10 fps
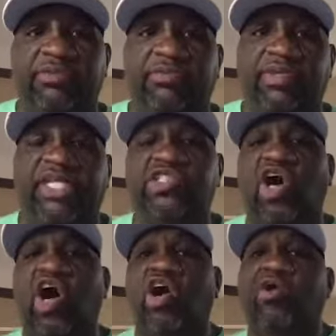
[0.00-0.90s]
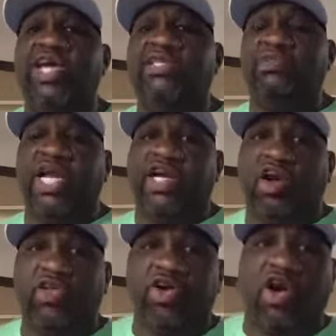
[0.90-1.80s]
It's always what I
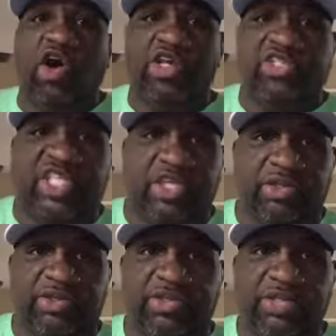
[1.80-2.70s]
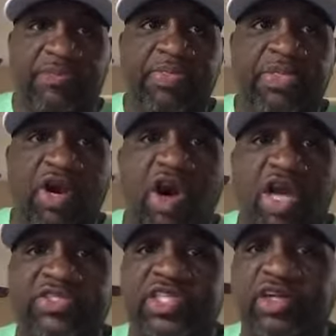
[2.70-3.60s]
call the hard skills. The
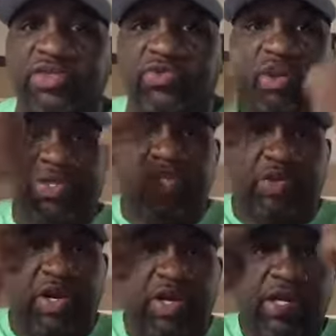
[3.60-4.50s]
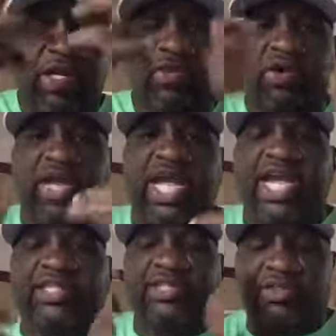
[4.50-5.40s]
hard skills is what we do with our
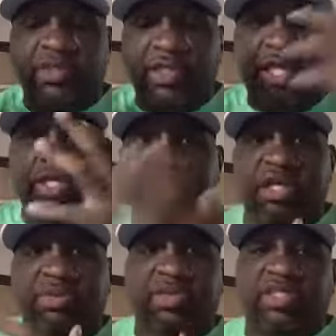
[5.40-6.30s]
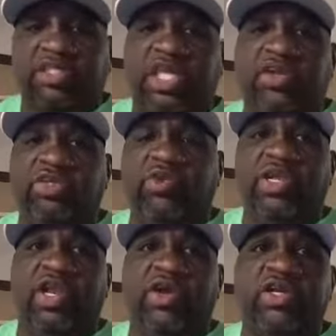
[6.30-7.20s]
hands and some of the skills that we
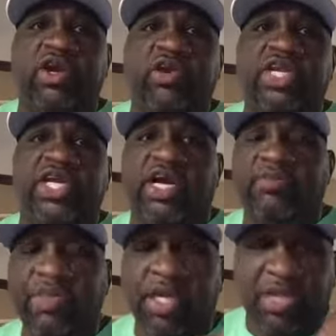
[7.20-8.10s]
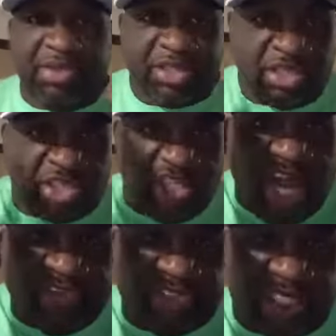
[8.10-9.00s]
learn to earn income. But the
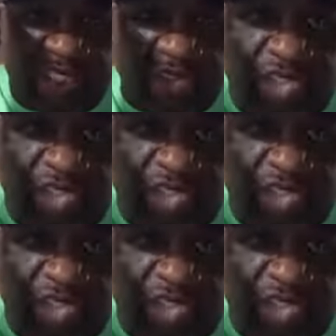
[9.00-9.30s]
soft skills, the